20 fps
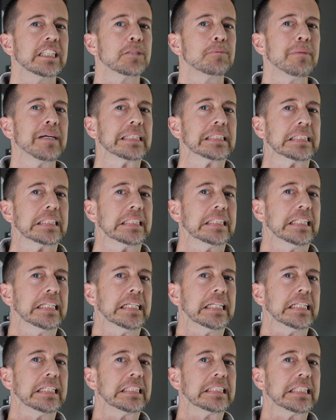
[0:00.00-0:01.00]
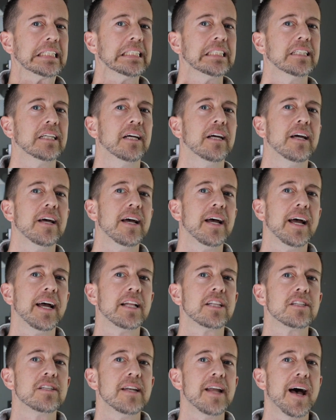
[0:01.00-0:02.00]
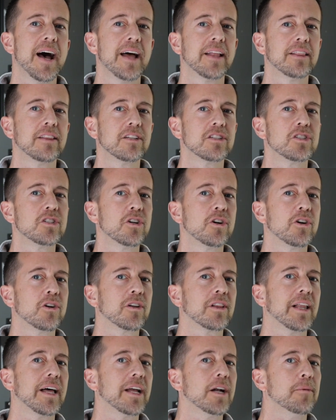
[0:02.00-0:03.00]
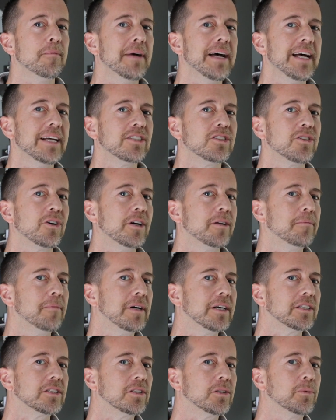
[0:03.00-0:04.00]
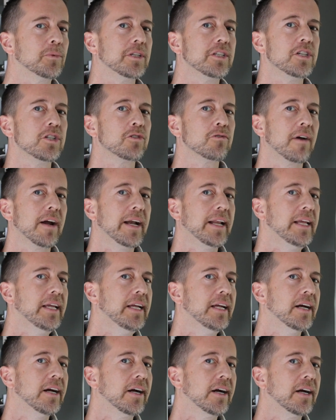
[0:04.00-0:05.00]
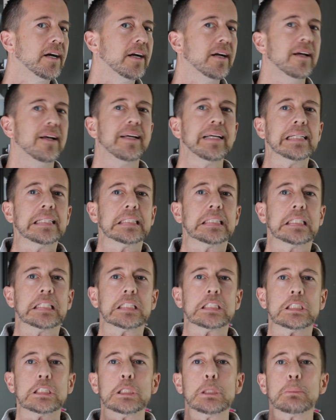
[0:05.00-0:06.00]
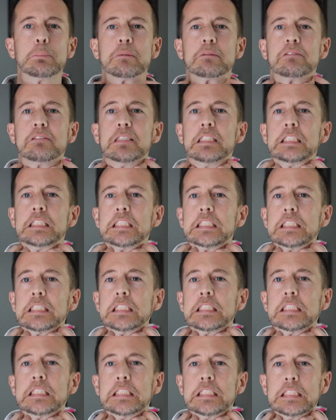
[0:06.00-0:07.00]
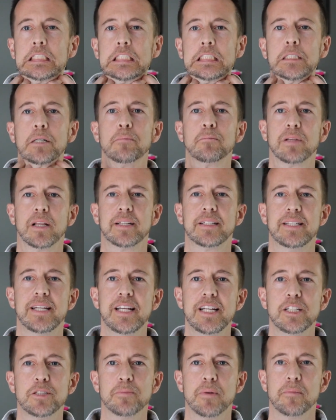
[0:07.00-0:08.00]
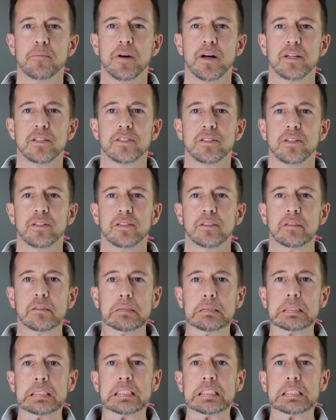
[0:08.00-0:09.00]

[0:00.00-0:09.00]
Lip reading: this muscle is. It's not the sternocleidomastoid muscle, which is right here. The superficial platysma muscle